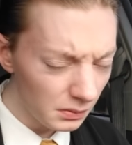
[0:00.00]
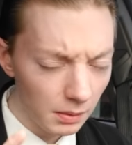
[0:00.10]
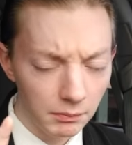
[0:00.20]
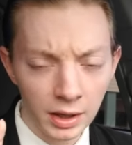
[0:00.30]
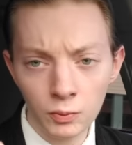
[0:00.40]

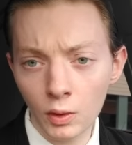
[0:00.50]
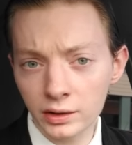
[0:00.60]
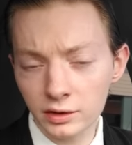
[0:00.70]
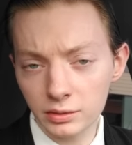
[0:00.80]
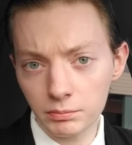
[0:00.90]
My
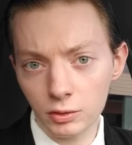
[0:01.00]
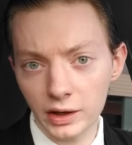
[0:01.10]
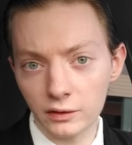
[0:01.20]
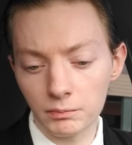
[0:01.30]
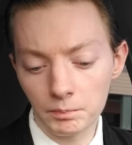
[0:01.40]
one
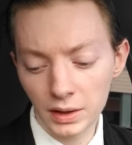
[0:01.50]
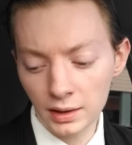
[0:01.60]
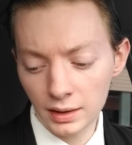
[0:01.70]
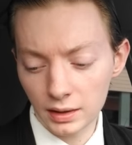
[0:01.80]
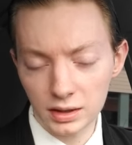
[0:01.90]
complaint,
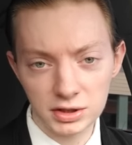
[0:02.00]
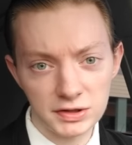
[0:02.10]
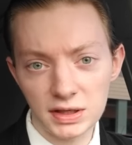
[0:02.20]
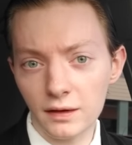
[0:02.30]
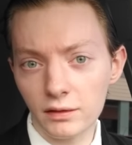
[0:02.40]
and I
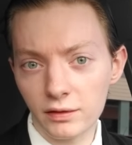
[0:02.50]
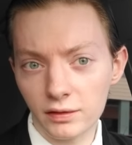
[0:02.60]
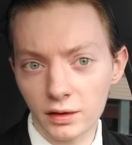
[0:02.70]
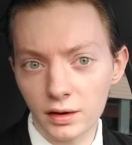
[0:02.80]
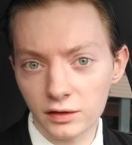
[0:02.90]
just say this as
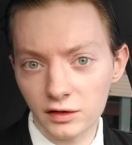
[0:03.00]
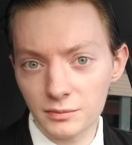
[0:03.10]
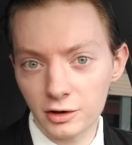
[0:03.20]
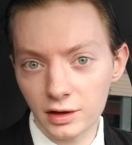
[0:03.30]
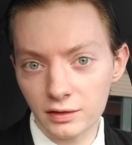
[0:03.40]
a
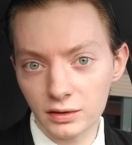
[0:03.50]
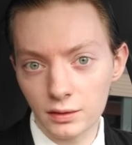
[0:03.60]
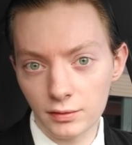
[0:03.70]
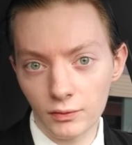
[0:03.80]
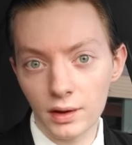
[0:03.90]
customer, and I think
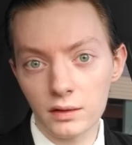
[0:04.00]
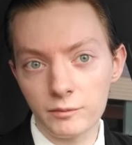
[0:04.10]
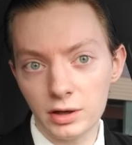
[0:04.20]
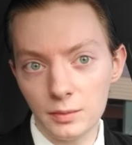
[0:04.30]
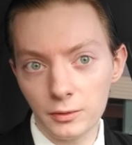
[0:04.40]
there's a lot
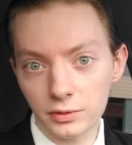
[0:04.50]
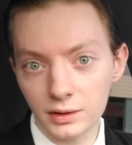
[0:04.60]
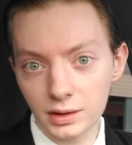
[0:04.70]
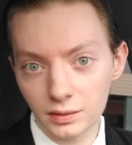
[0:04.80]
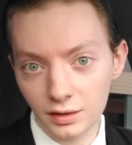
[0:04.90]
of people
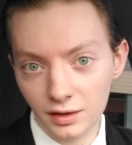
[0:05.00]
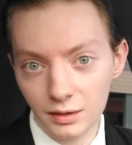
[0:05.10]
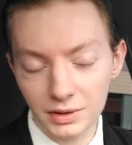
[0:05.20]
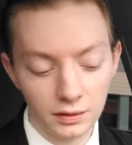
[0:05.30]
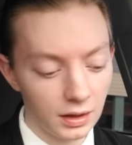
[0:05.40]
thinking the
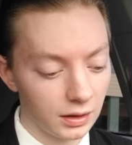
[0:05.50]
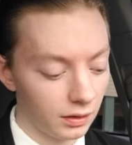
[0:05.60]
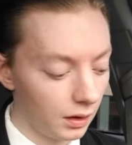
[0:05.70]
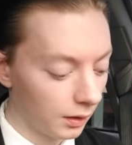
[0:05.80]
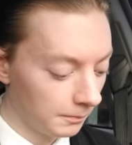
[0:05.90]
same exact
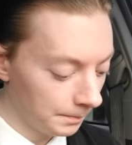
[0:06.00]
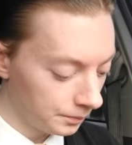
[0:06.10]
thing.